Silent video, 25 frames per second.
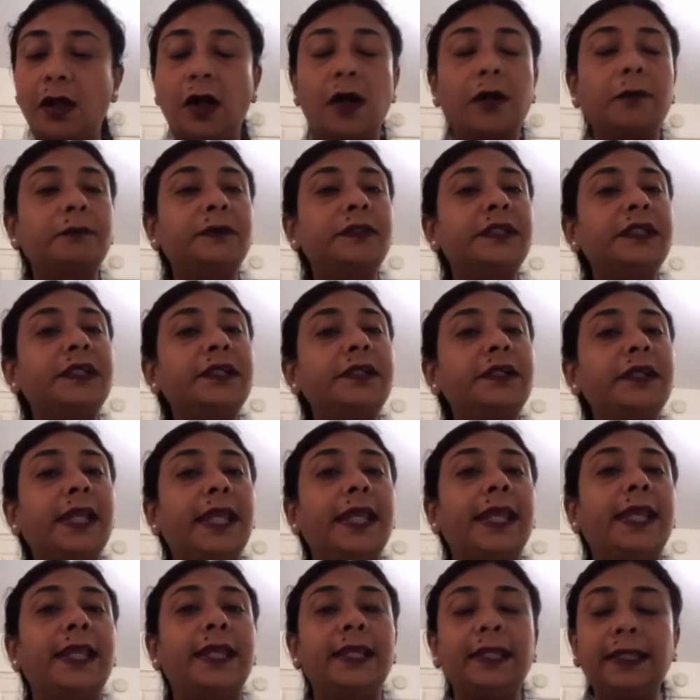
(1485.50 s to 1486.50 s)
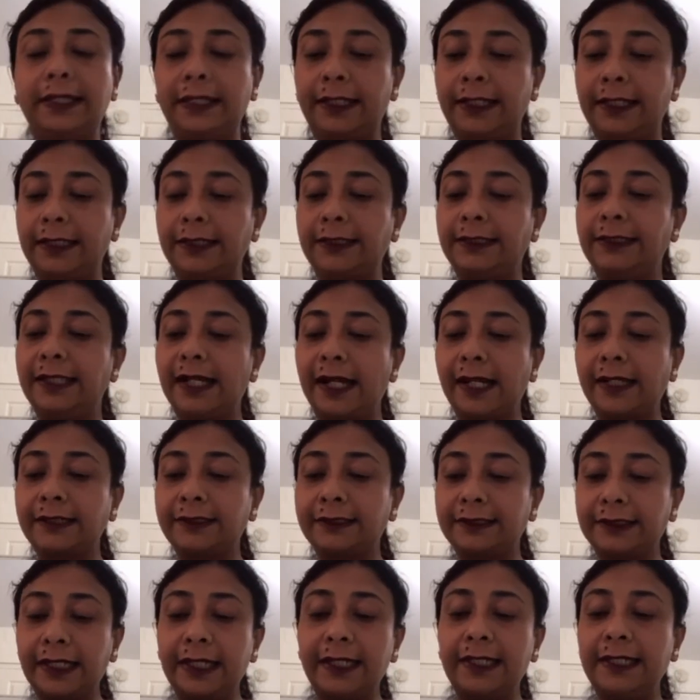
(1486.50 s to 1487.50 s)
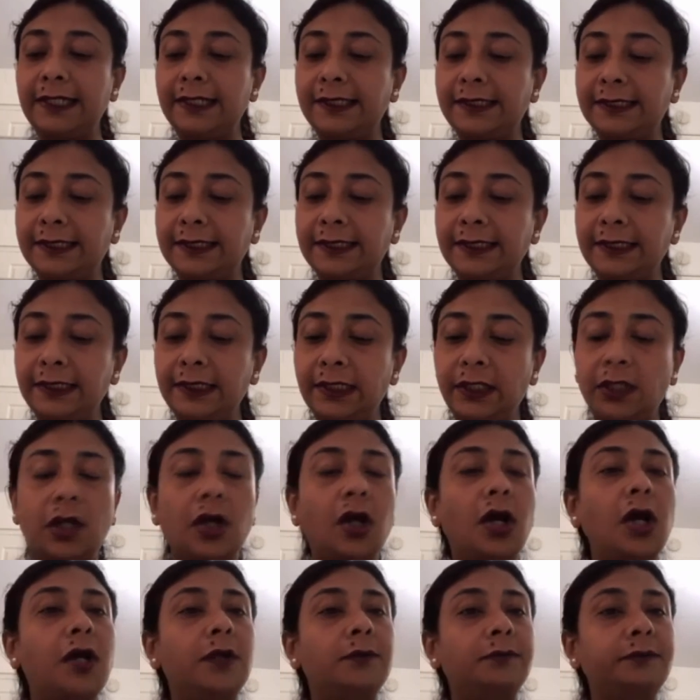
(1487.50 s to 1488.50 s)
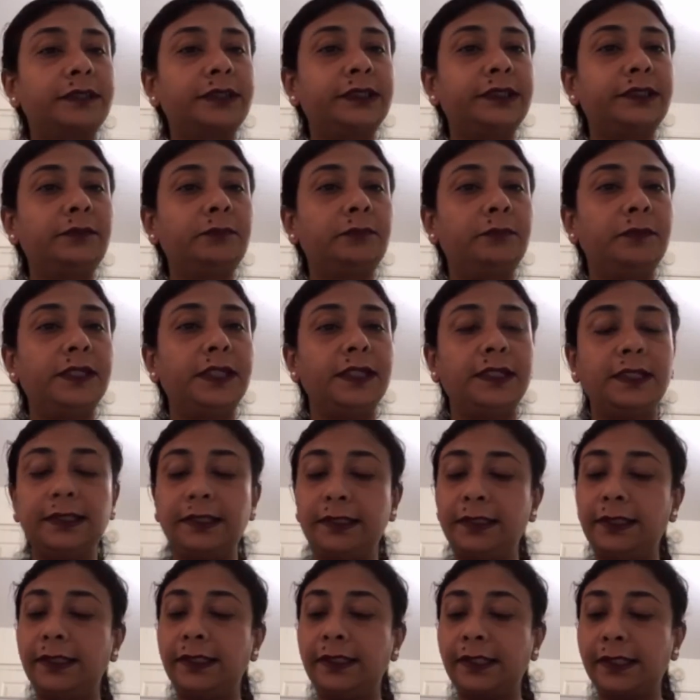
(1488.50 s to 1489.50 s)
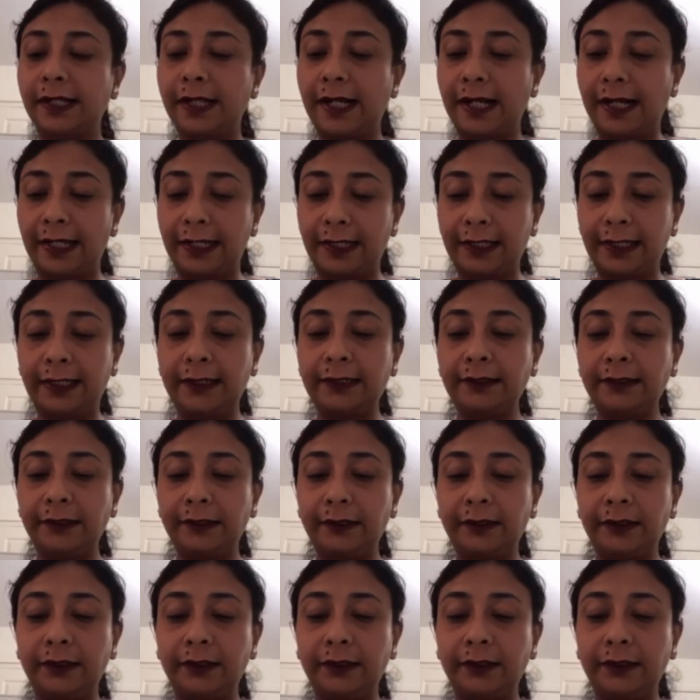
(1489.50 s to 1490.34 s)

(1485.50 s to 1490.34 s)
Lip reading: Option A, ductility. Option B, color.